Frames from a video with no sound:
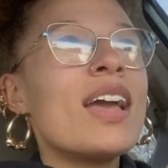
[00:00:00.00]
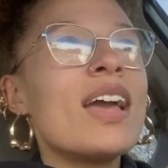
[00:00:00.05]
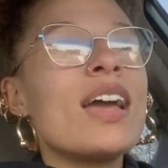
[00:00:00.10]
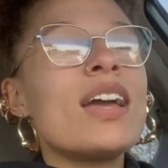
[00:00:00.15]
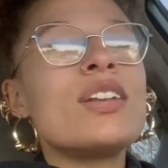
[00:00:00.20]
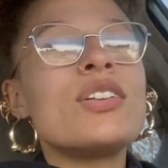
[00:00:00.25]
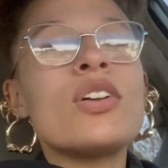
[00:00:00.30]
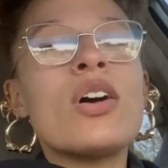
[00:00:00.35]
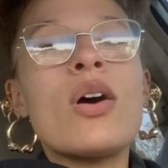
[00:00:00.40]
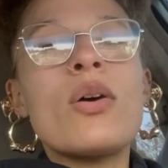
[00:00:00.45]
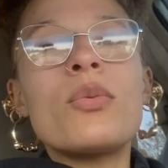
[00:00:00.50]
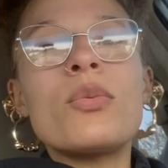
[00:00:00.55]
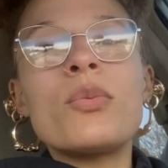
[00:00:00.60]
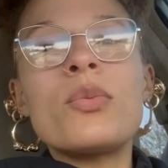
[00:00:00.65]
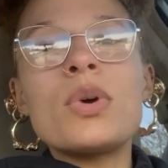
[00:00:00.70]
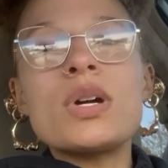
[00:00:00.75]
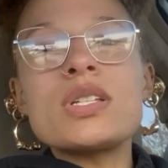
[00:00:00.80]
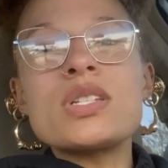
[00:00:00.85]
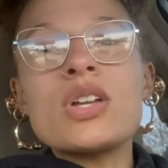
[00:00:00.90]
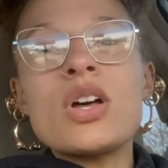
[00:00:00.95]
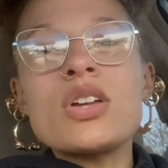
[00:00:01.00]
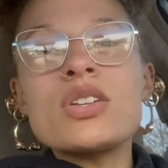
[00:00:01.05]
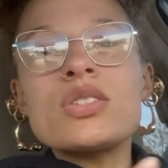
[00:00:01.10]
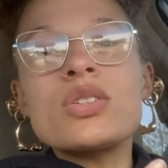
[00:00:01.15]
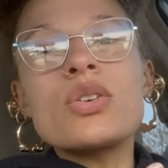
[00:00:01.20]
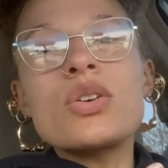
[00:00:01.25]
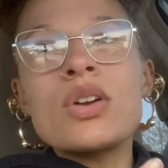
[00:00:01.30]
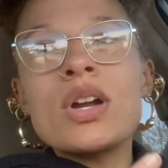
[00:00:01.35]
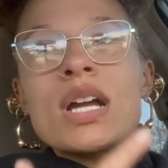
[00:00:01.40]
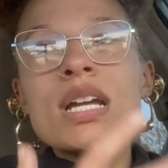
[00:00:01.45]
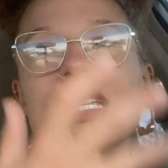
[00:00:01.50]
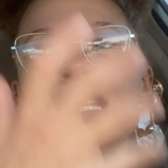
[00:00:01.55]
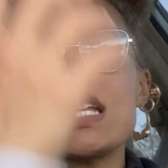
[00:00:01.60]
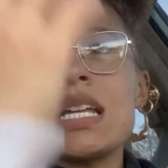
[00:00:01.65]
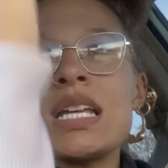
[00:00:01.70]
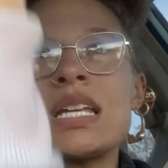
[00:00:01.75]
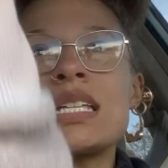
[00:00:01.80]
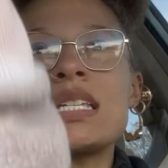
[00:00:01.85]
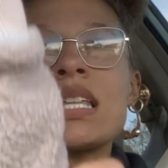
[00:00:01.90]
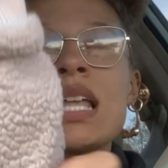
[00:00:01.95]
And y'all, what's also
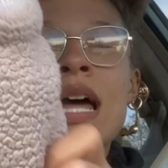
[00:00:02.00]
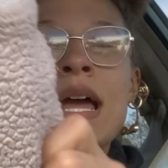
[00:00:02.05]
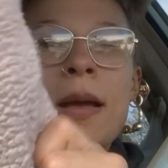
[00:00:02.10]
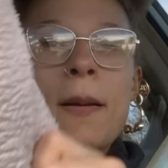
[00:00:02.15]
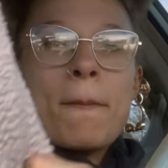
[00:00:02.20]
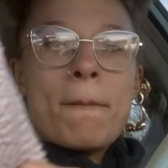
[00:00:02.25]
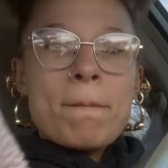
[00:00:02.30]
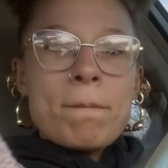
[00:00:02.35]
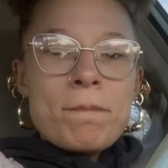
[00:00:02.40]
crazy is like